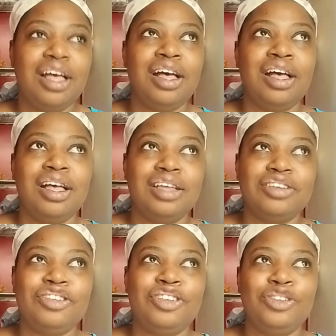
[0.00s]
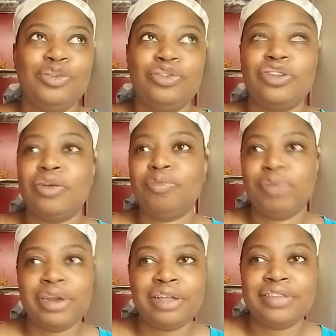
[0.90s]
to do so.
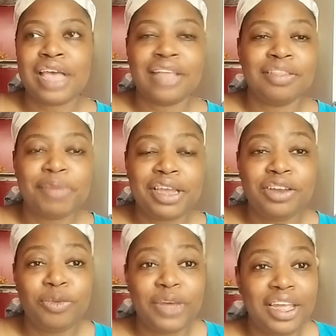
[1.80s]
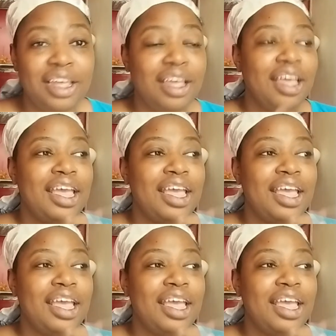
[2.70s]
But I'll tag them anyway.